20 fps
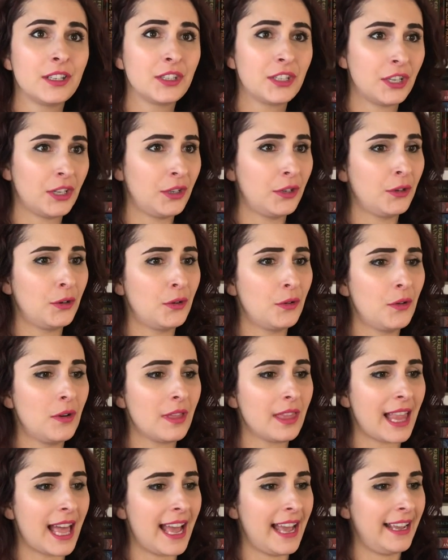
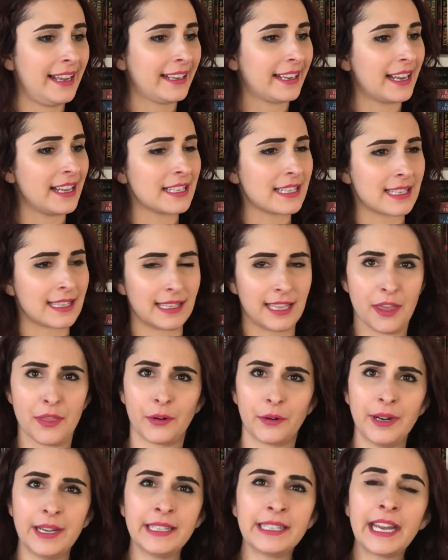Two, like
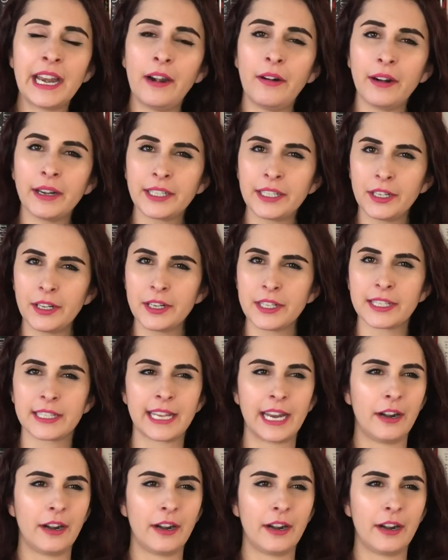Slytherin characters.